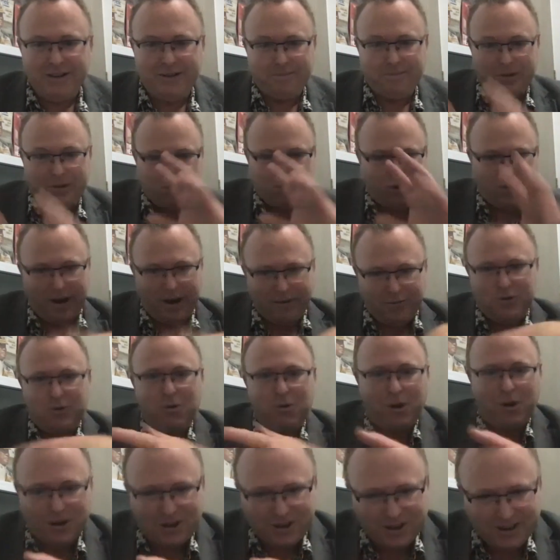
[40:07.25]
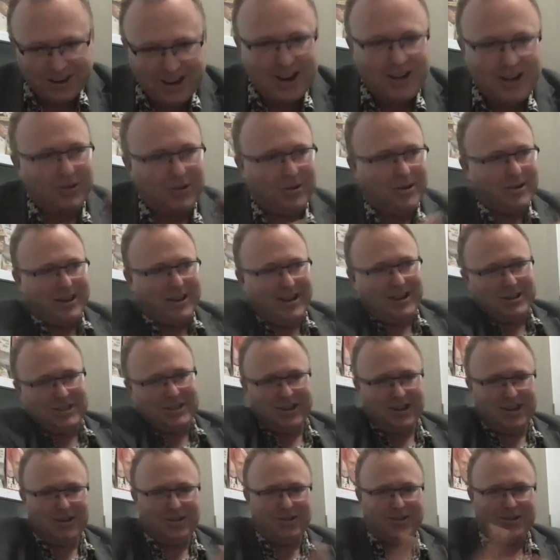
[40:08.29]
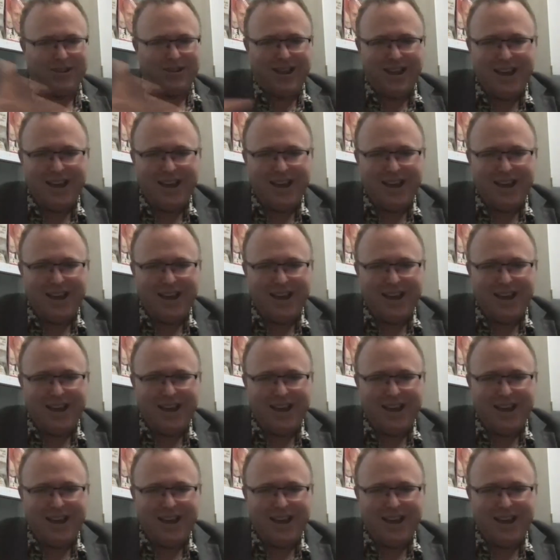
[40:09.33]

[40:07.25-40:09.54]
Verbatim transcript: but you have to work together against another.